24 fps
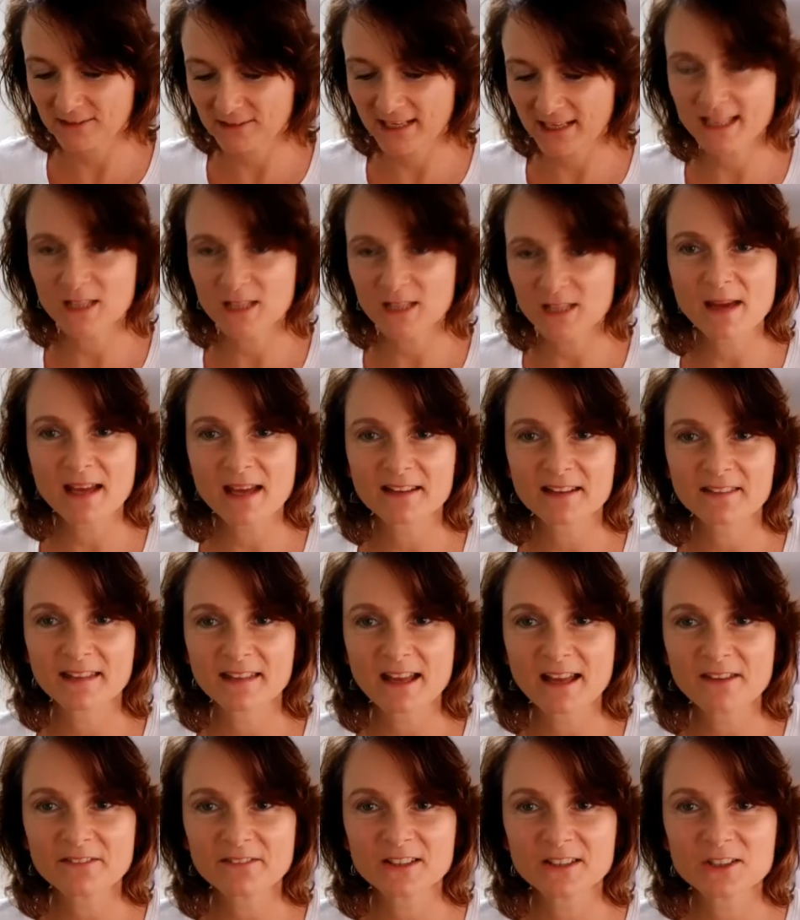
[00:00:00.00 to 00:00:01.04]
I'll take them out of
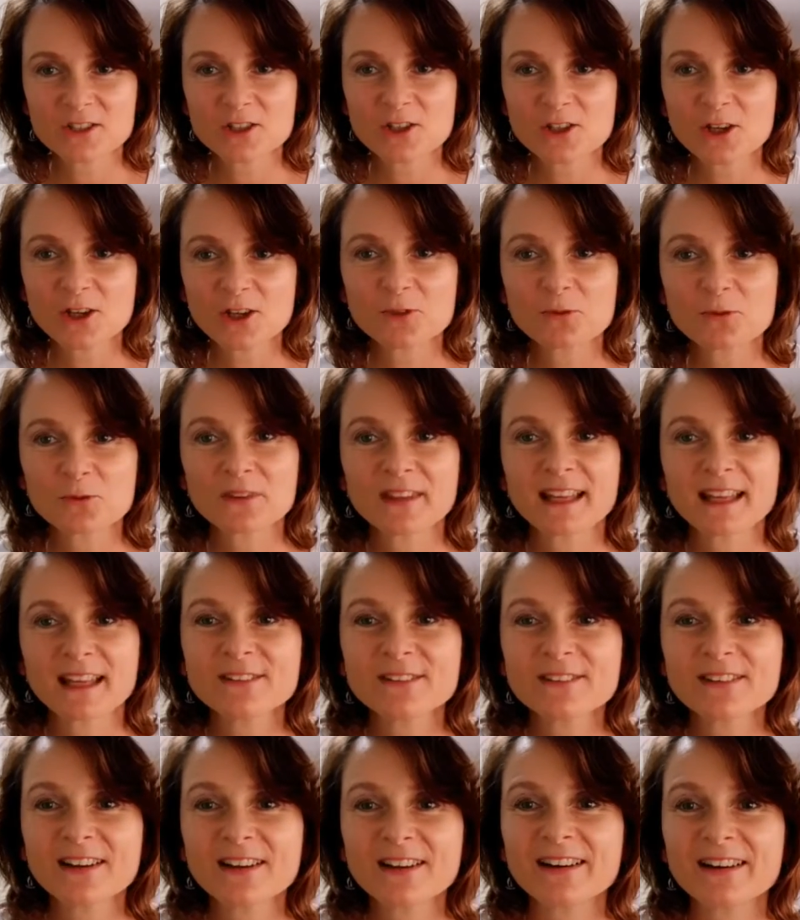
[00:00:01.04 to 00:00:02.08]
the oven and show you what they
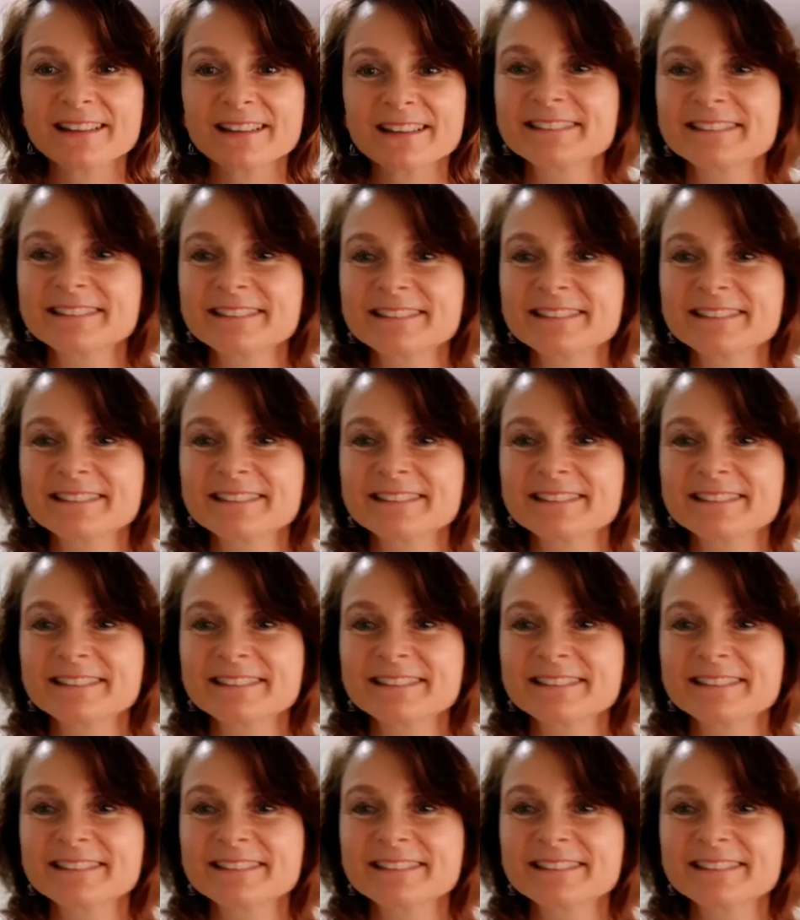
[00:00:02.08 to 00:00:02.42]
look like.